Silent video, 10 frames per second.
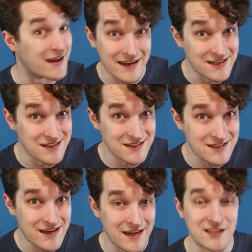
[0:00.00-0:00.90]
It
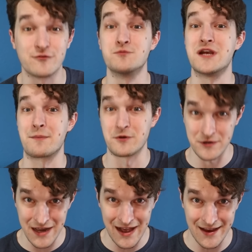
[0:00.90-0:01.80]
isn't. It's from chapter
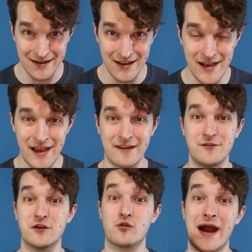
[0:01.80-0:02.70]
9. And
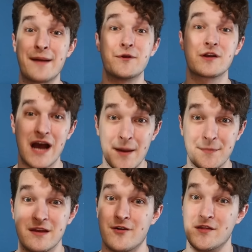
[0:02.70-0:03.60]
if you grab your
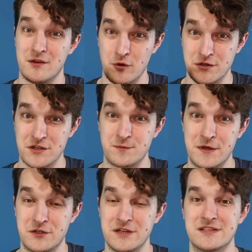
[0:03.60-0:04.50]
copy of On the Origin of
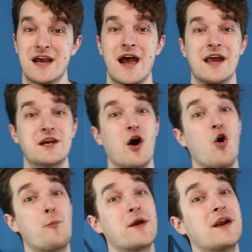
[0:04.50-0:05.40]
Species and you
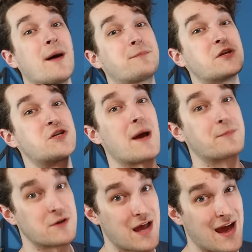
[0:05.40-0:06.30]
open it up to
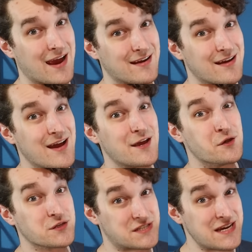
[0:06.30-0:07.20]
chapter 9,
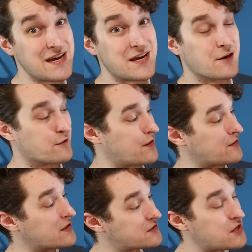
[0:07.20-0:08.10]
you'll see here that
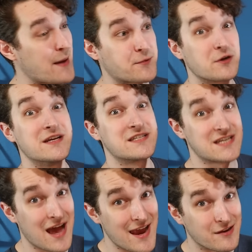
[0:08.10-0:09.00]
this chapter is
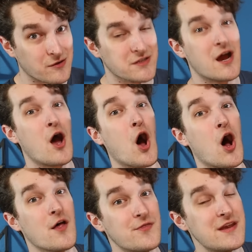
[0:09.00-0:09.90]
titled
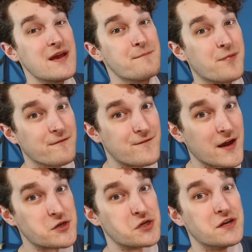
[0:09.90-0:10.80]
On the
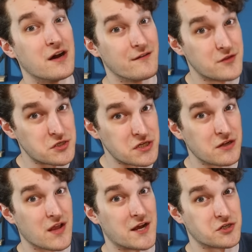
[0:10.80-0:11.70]
Imperfection of the
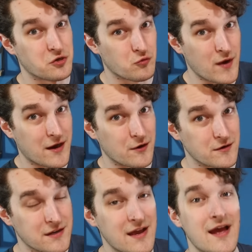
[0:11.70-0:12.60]
Geological
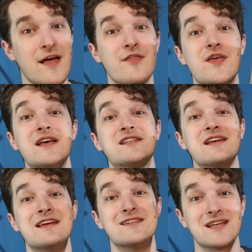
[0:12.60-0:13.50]
Record. This
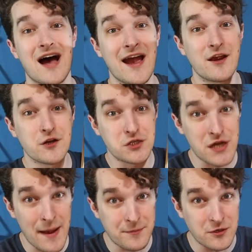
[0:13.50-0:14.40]
entire
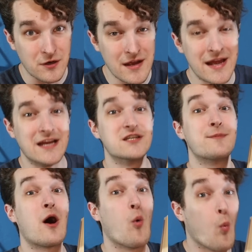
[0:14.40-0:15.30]
chapter is
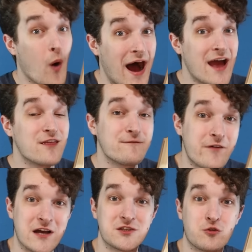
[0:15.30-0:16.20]
about why the
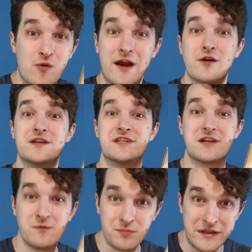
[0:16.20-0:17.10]
fossil record is
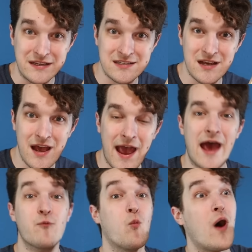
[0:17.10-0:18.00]
incomplete
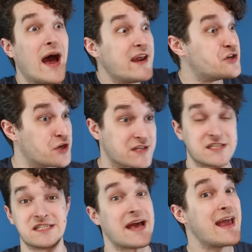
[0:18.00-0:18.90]
and why
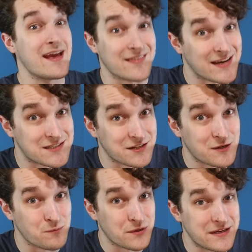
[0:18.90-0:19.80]
just saying that it's
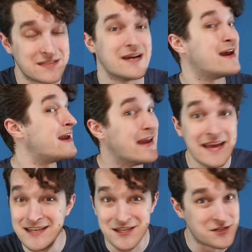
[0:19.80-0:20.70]
incomplete
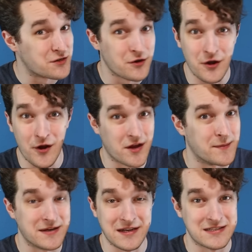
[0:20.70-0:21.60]
isn't a good
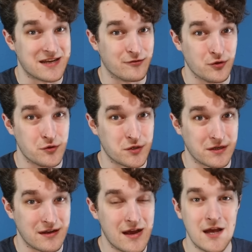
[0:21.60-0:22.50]
argument against evolution.
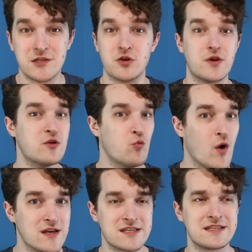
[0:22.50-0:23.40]
So he
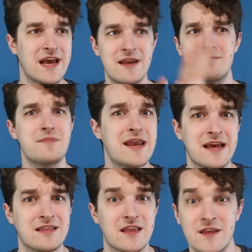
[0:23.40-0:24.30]
wasn't
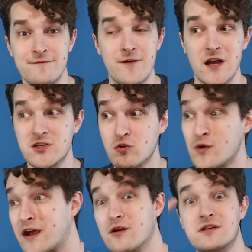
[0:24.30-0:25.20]
admitting that the fossil
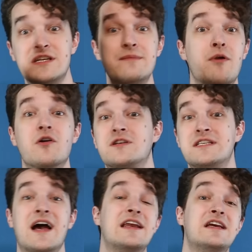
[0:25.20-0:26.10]
record debunked
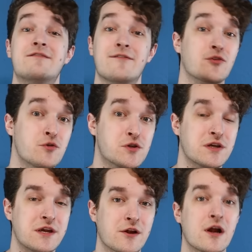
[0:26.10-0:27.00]
the idea of
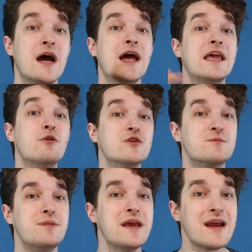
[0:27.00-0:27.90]
evolution here. He was
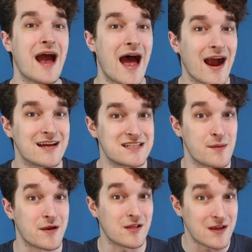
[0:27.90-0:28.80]
being
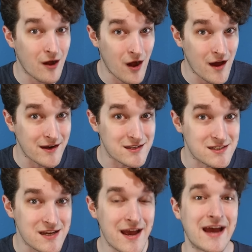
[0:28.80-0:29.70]
academically
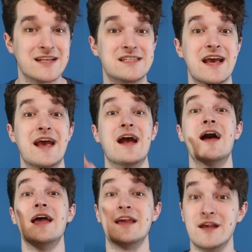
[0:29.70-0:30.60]
honest and saying,
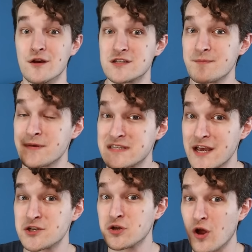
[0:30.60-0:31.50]
here's a
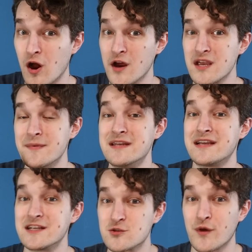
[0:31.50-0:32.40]
potential argument
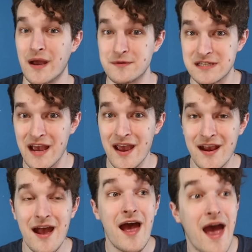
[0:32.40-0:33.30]
against what I'm
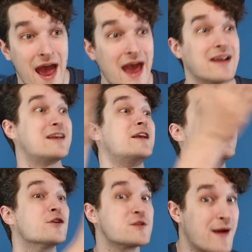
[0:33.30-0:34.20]
saying, and
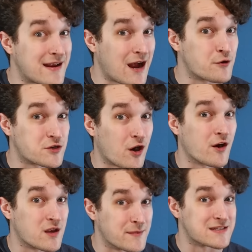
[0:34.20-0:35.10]
here's my counter
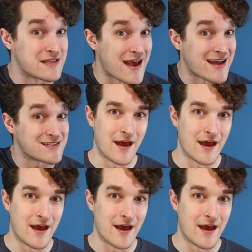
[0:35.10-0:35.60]
argument to that.